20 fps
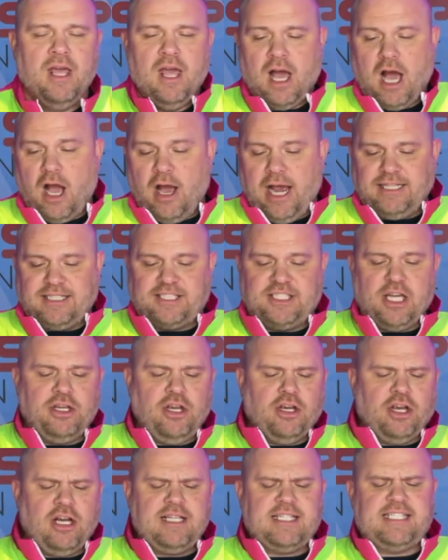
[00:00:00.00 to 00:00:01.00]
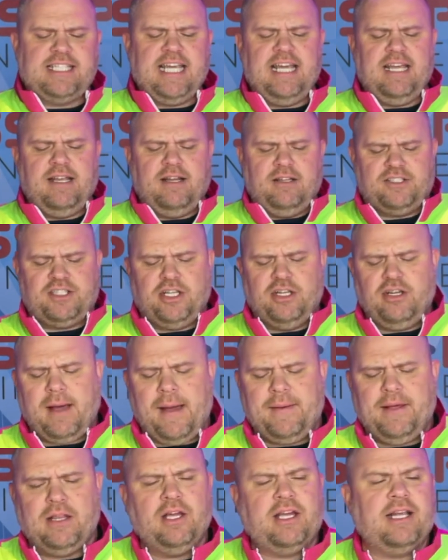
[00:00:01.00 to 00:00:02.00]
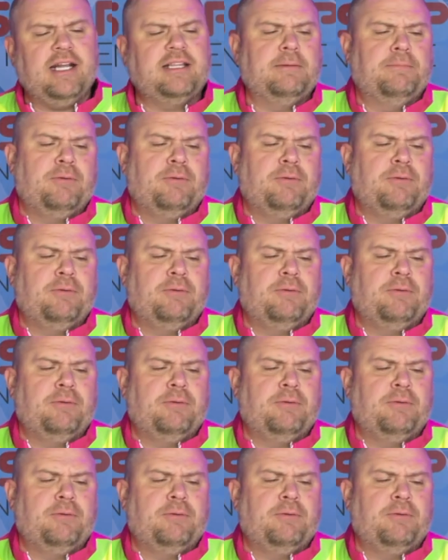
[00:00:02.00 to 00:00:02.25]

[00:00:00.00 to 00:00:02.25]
All right, so you're going to see, so you're not looking at the